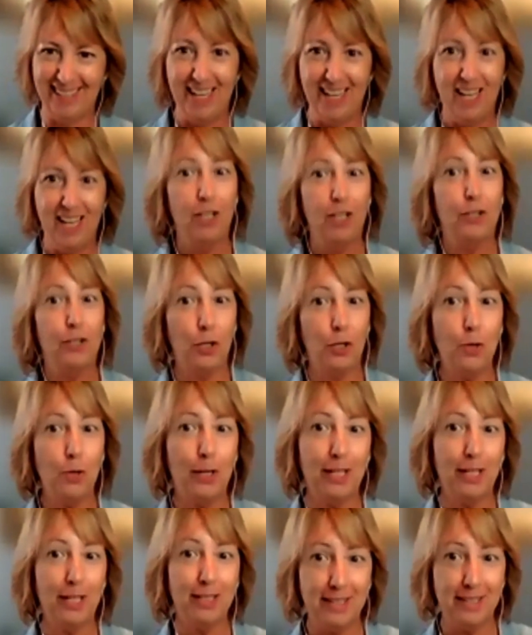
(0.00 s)
So you
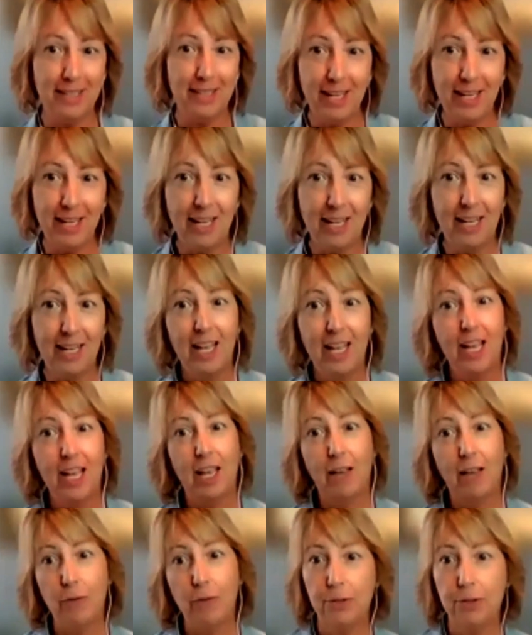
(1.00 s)
can see,
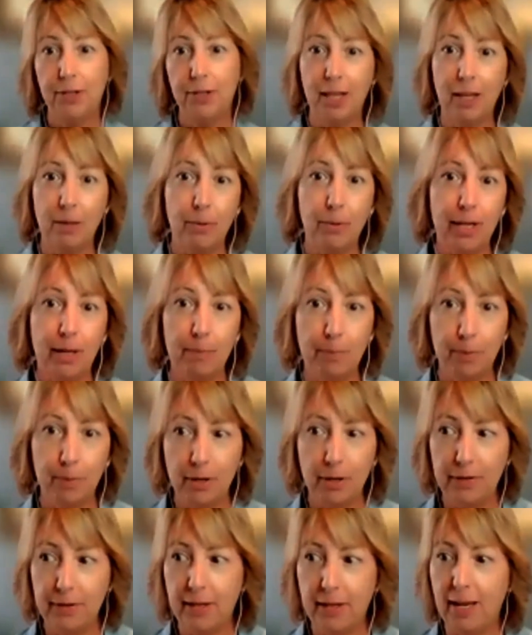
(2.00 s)
if you celebrate a
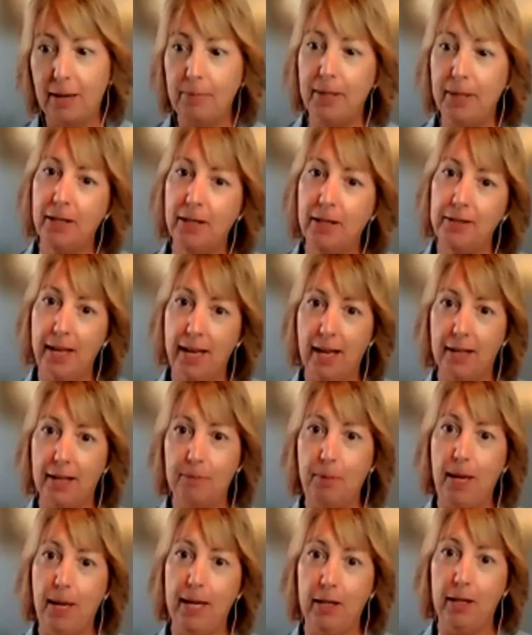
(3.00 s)
birthday because that has
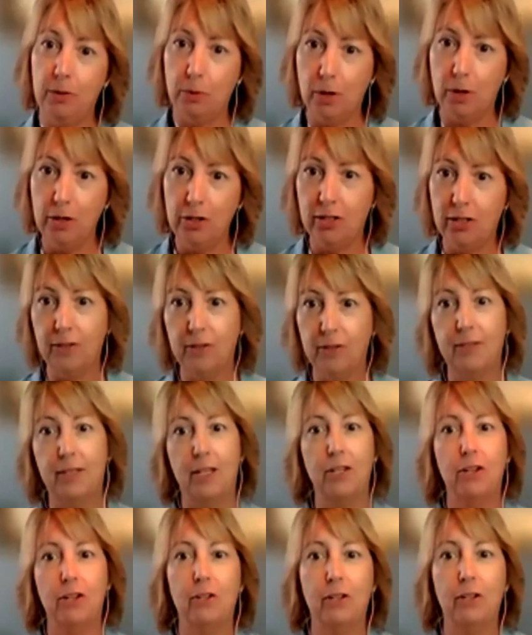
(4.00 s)
pagan origins,
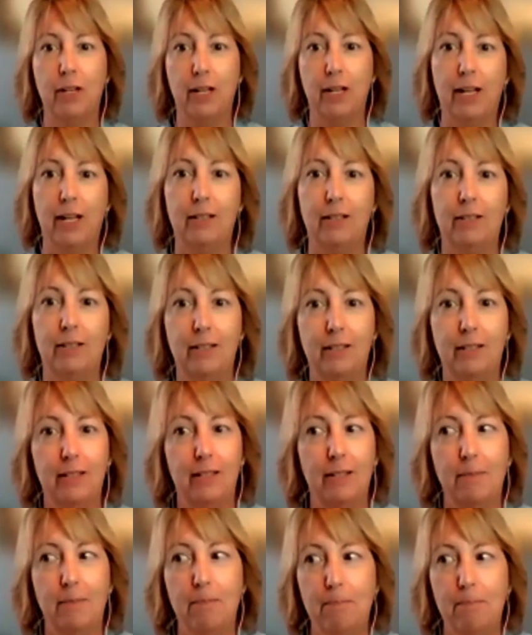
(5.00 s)
then you're not
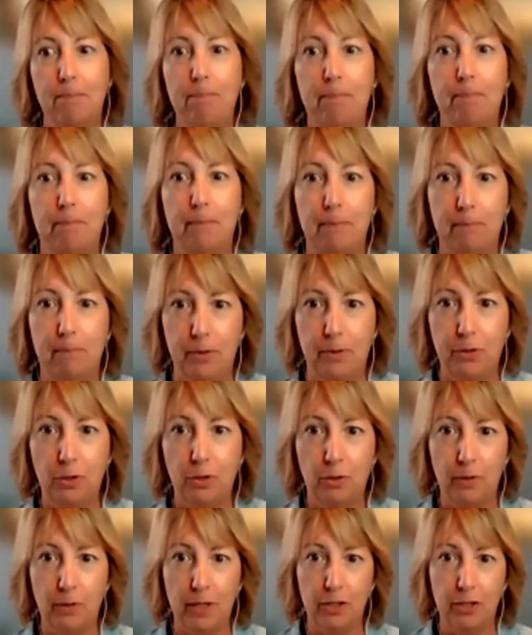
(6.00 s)

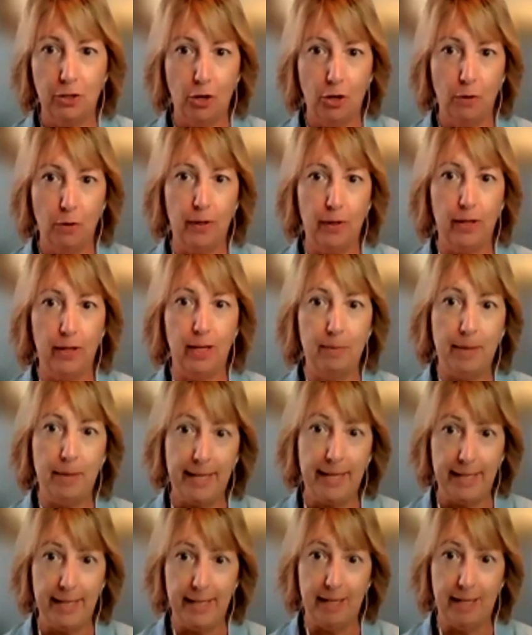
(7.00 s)
serving Jehovah and
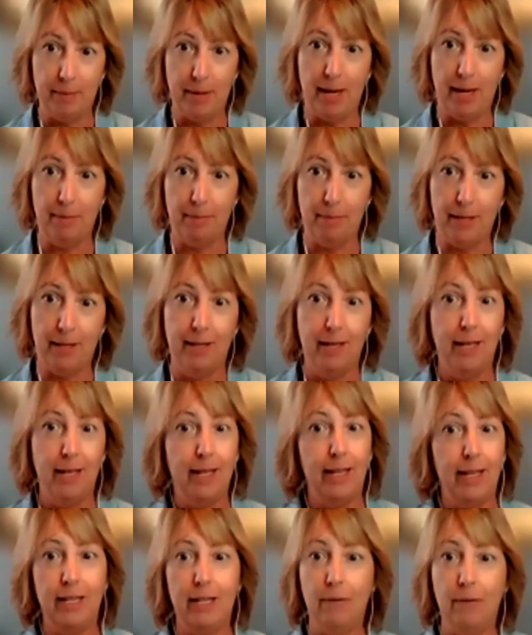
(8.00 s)
making him happy.
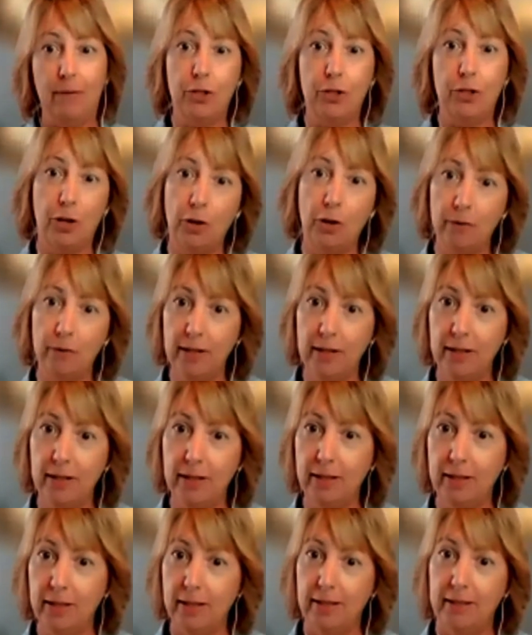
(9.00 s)
And if
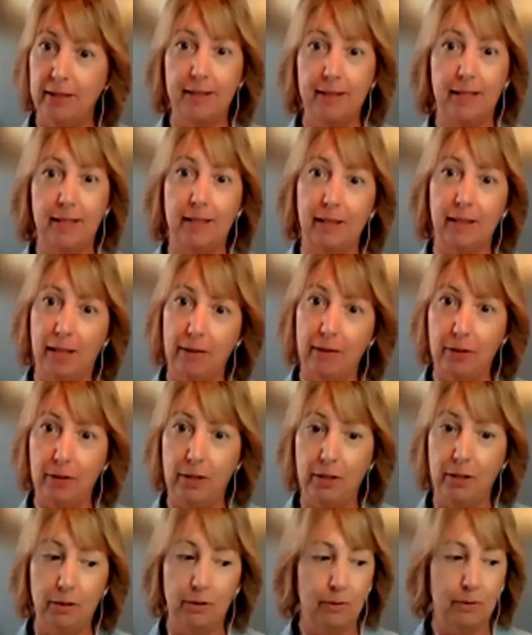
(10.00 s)
Jehovah doesn't love
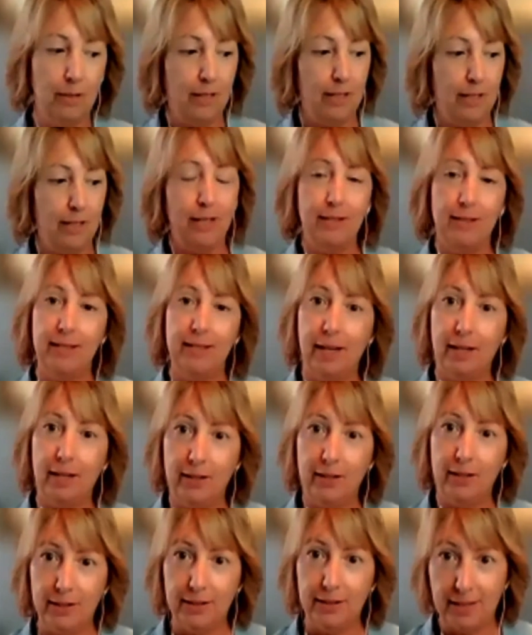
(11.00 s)
you, he's not
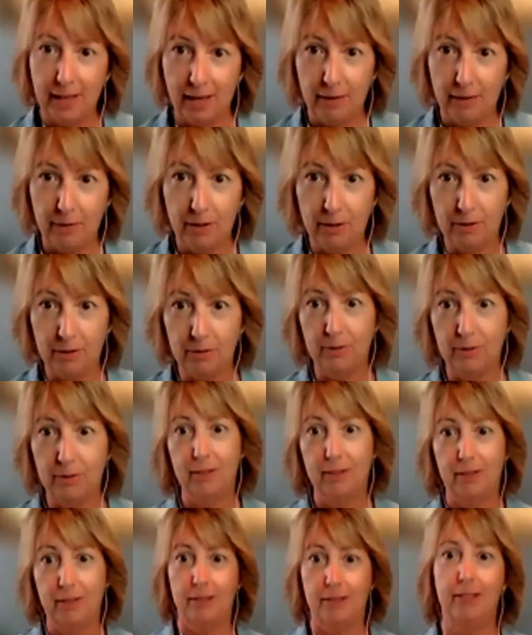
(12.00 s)
going to save you
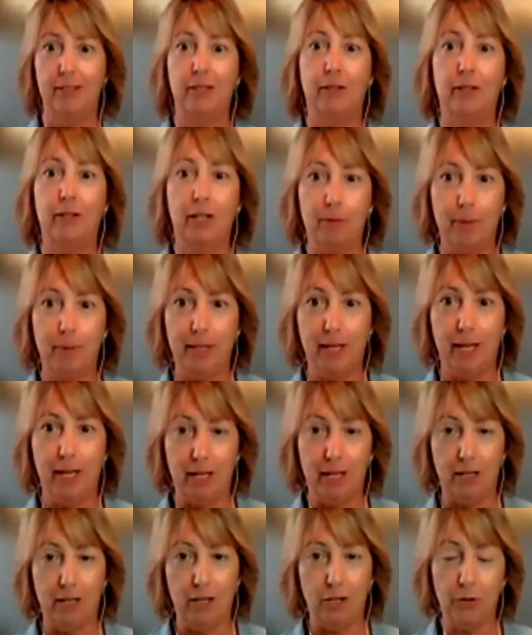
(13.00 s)
during
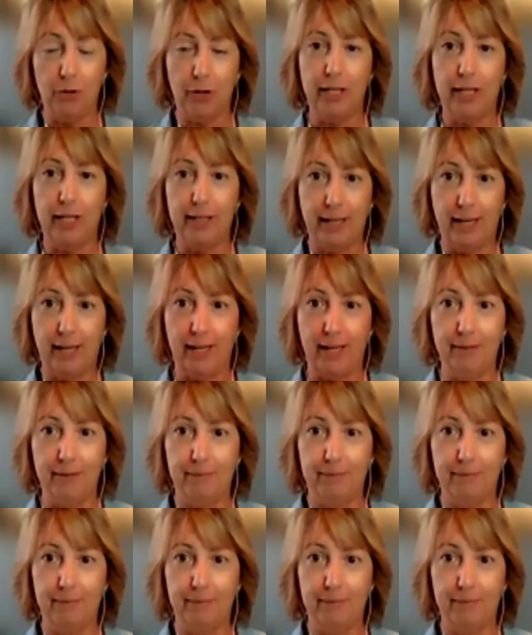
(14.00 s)
Armageddon. You're going to die.